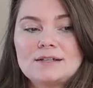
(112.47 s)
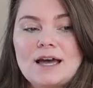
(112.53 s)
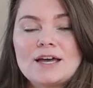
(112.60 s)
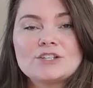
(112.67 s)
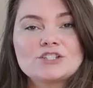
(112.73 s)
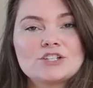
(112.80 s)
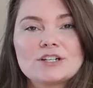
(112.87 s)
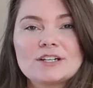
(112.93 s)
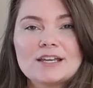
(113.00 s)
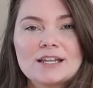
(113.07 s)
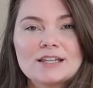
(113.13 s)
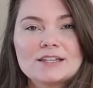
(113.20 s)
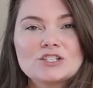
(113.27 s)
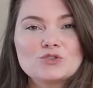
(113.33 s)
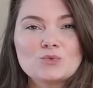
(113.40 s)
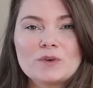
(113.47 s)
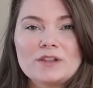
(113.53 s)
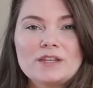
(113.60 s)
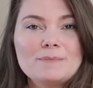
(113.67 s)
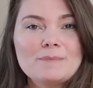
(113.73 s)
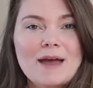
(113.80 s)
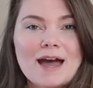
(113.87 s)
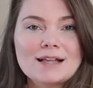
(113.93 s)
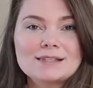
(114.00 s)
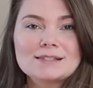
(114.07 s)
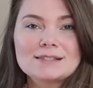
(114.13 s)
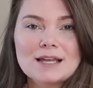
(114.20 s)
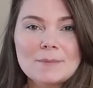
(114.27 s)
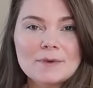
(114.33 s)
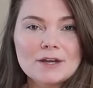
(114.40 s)
I started getting these really bad
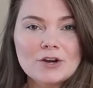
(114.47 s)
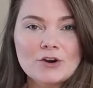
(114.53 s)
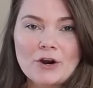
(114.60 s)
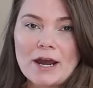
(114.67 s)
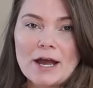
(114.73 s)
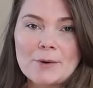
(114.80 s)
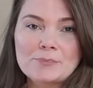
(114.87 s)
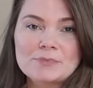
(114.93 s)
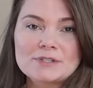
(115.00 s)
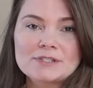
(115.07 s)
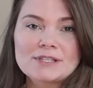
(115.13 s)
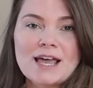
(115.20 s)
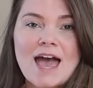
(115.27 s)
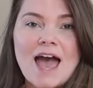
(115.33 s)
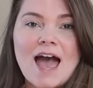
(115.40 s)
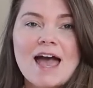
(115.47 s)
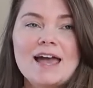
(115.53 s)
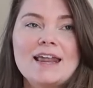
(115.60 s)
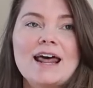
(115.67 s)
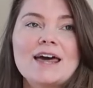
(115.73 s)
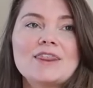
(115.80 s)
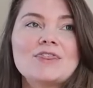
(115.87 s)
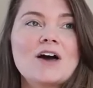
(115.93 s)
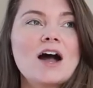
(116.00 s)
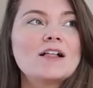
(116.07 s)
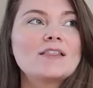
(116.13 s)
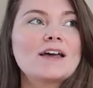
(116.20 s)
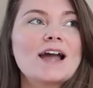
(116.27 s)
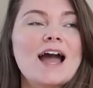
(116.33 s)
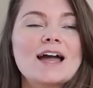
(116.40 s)
stomach cramps. And I thought
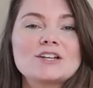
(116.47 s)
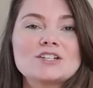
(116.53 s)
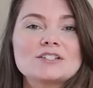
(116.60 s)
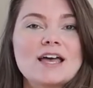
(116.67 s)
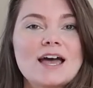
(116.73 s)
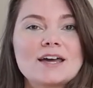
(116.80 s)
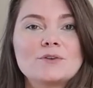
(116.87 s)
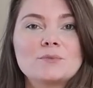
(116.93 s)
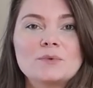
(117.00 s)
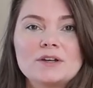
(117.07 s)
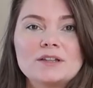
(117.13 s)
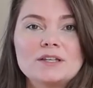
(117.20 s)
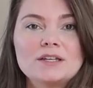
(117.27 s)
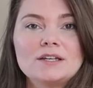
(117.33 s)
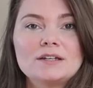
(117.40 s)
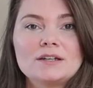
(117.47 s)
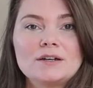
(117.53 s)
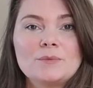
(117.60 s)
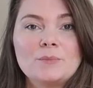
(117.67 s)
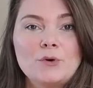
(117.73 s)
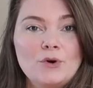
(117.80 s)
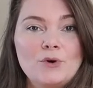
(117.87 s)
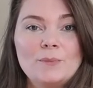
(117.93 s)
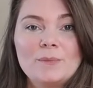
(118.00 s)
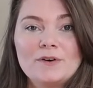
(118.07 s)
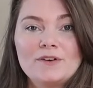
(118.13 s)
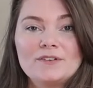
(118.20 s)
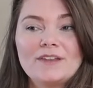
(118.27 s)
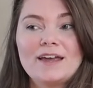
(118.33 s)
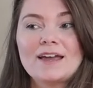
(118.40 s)
like I just had to really poop.
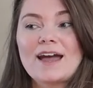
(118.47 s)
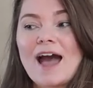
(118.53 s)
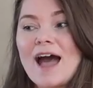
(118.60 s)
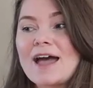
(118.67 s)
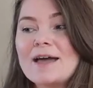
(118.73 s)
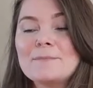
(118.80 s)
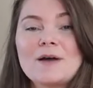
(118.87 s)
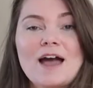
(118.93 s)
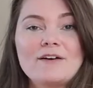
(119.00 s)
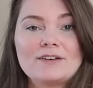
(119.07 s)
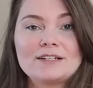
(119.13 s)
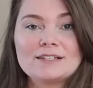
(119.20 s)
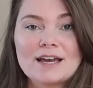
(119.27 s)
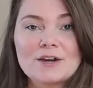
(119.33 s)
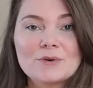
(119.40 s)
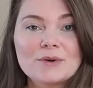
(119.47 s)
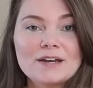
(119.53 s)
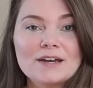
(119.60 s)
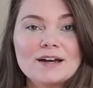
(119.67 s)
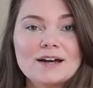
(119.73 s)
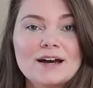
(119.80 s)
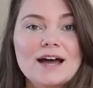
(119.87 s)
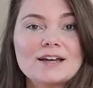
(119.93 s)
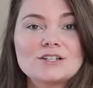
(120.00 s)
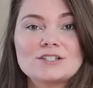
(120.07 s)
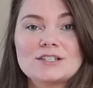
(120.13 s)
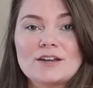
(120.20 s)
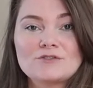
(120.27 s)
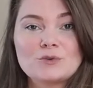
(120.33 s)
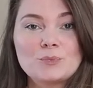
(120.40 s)
Like, I'm having diarrhea, I just
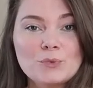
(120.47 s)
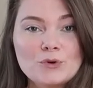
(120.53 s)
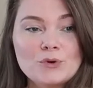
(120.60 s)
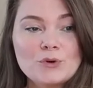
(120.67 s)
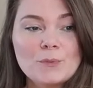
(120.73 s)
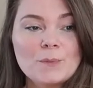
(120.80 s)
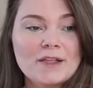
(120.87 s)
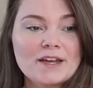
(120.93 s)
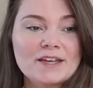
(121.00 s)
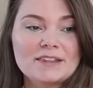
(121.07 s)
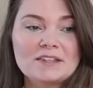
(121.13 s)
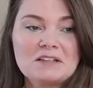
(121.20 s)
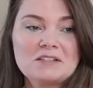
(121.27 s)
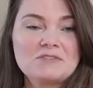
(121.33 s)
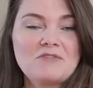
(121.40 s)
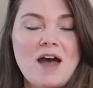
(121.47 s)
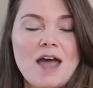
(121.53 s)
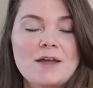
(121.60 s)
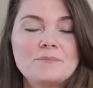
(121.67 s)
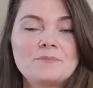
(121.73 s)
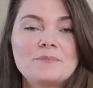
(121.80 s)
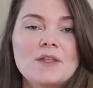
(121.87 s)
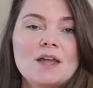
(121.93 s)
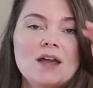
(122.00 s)
have to poop, like, it's fine.